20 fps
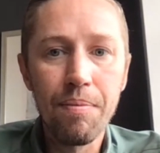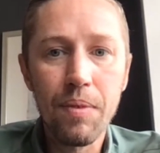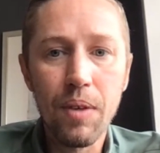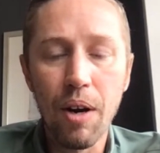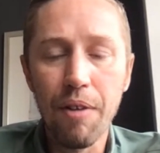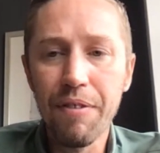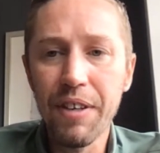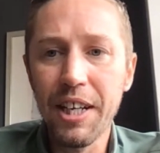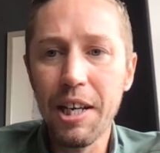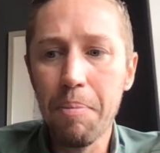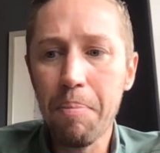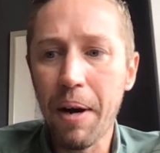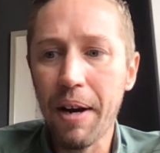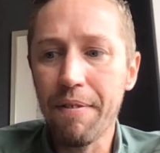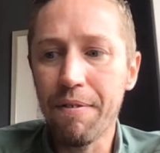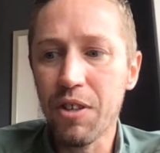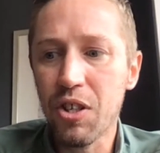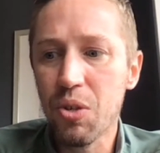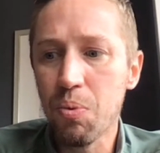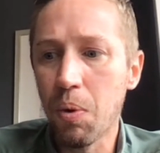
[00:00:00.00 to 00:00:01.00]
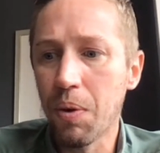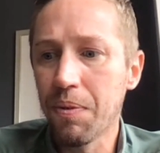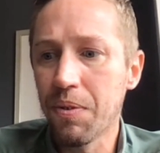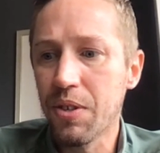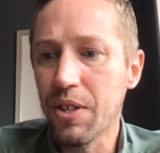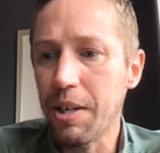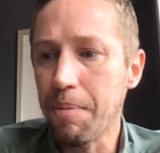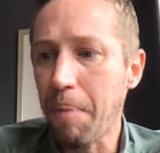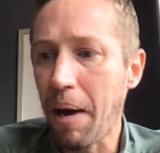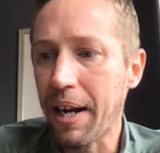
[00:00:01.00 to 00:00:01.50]
And I think he played for
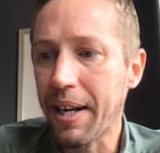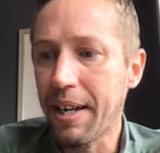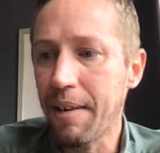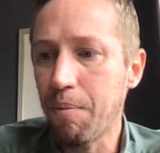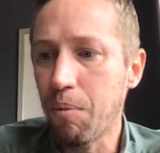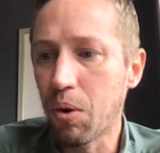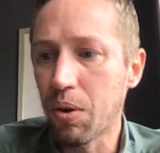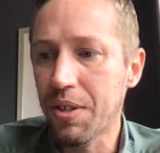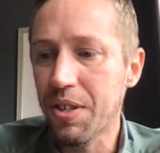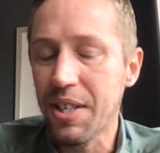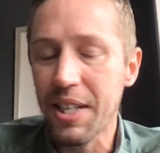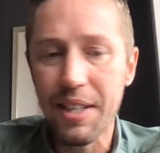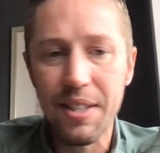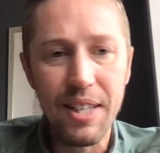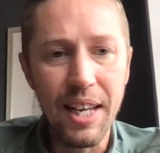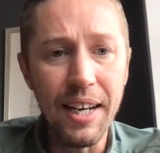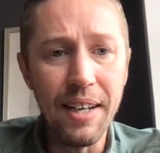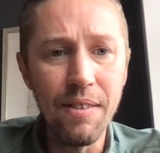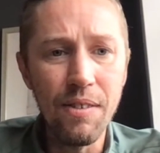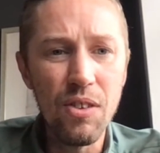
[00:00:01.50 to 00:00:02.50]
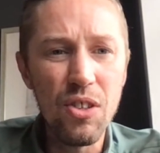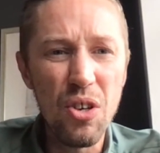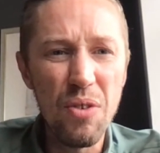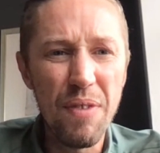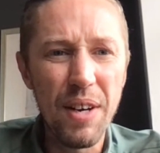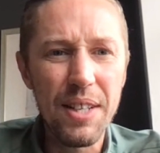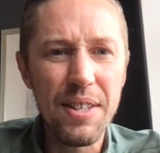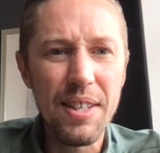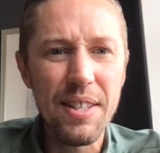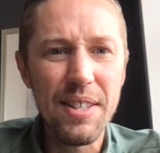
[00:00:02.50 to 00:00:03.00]
Swansea back in,
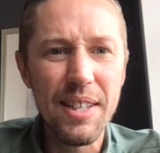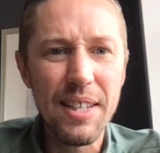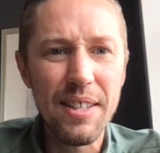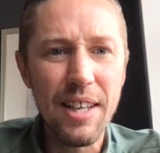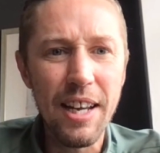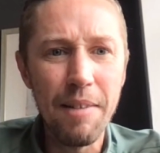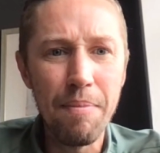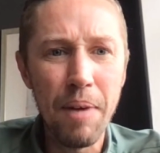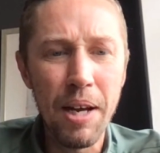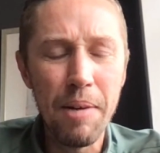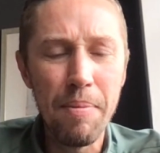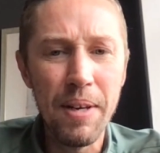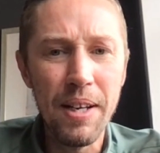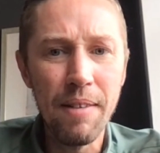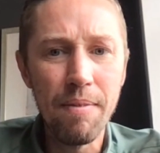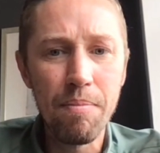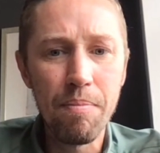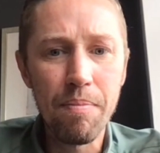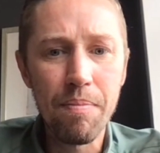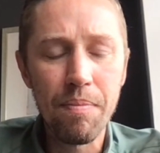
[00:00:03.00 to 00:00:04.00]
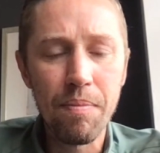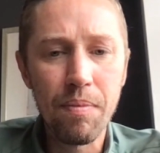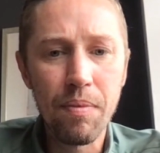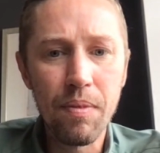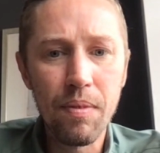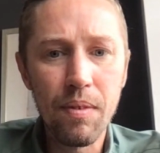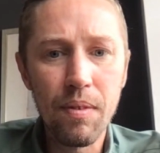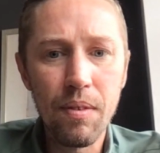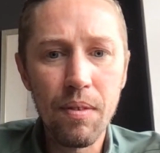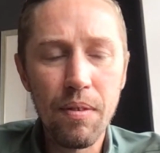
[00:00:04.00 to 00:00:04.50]
2016, maybe?
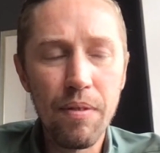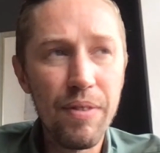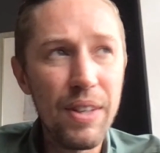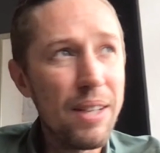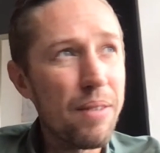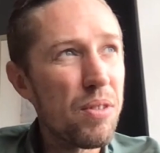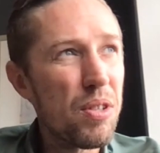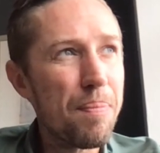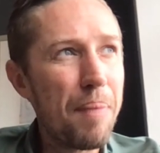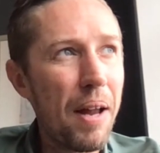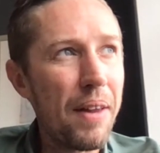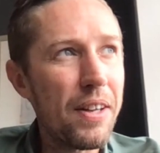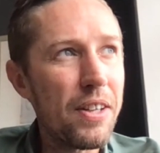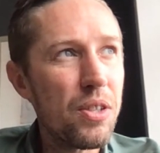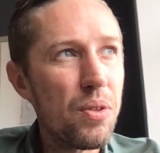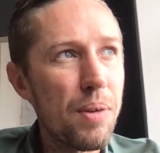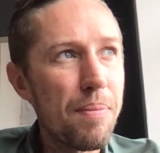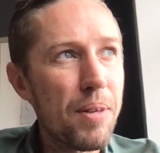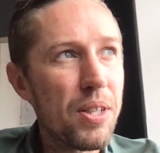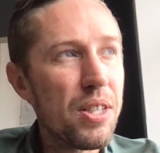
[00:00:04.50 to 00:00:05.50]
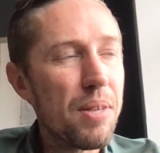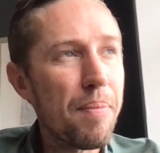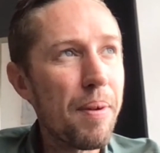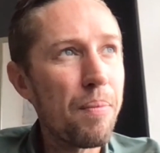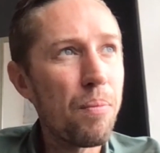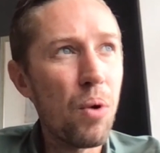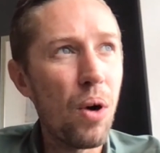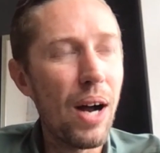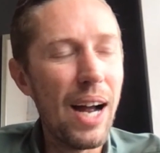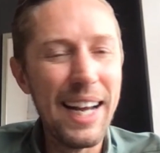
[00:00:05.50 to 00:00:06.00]
I think it was about then. So he must have
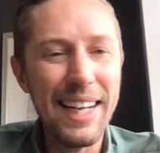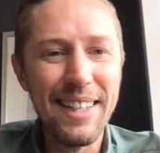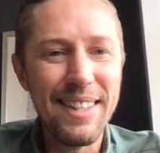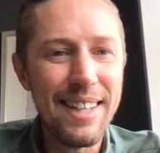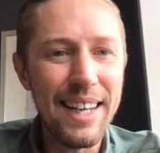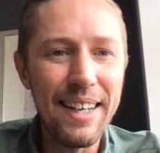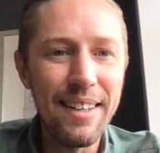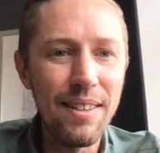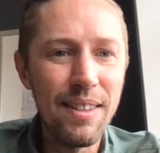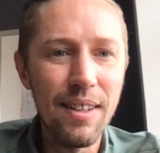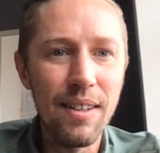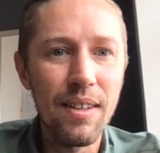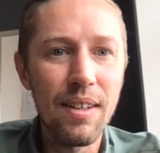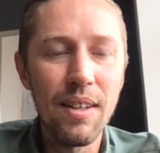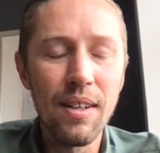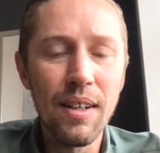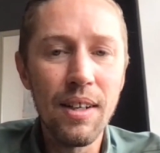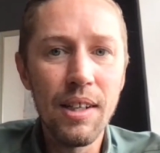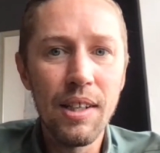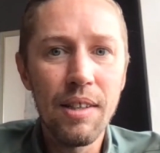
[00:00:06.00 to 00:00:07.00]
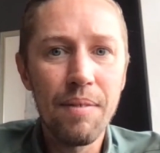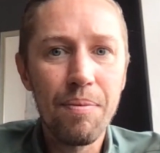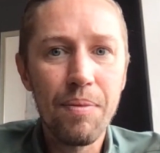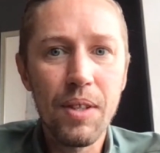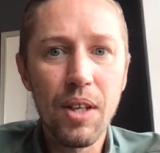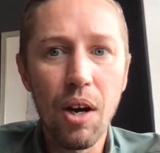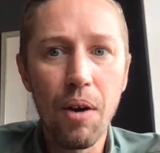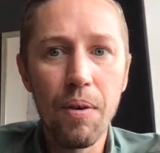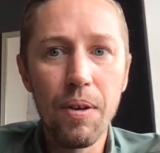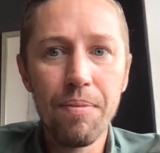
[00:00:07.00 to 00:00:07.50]
been, 18?
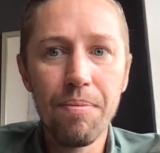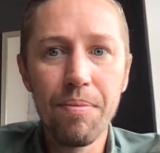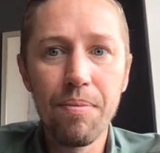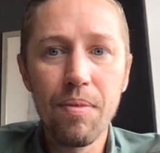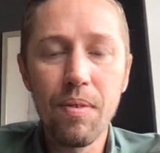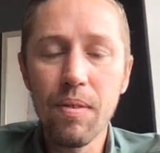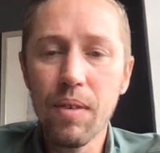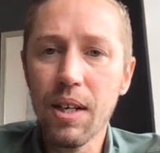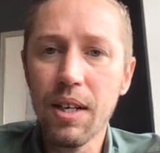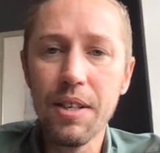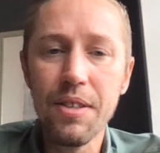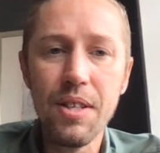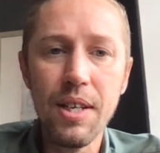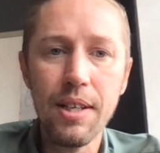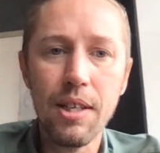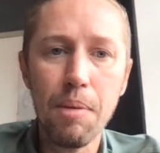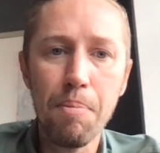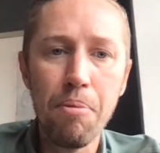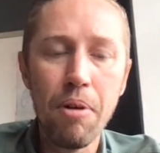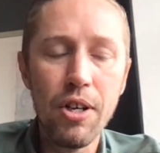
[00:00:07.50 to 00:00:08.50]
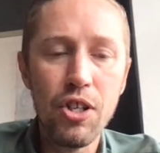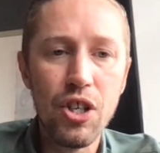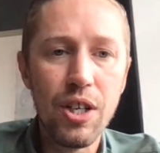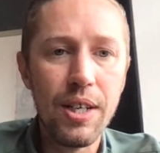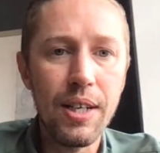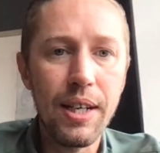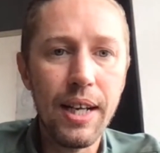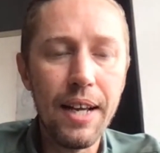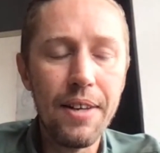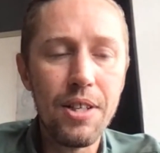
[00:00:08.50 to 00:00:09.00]
You know, and like I said, the pressure
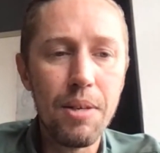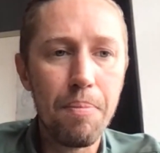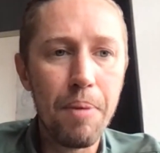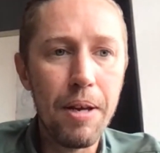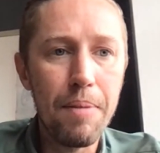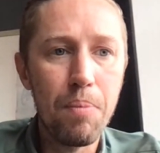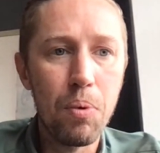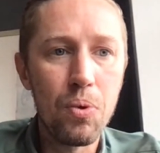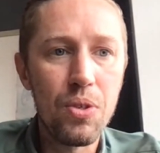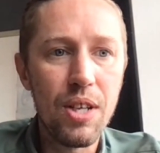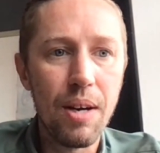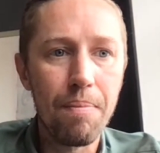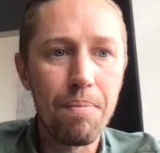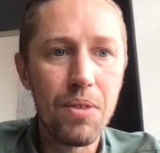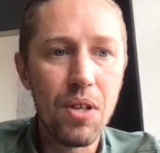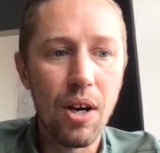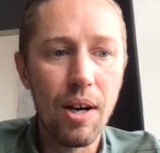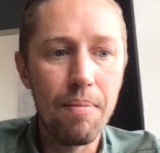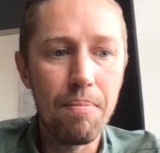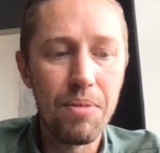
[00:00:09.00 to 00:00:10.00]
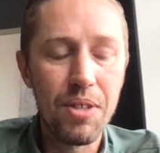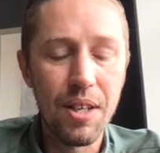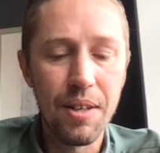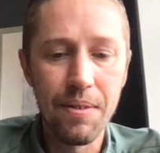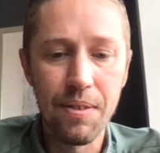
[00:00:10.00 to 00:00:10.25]
can get to people sometimes.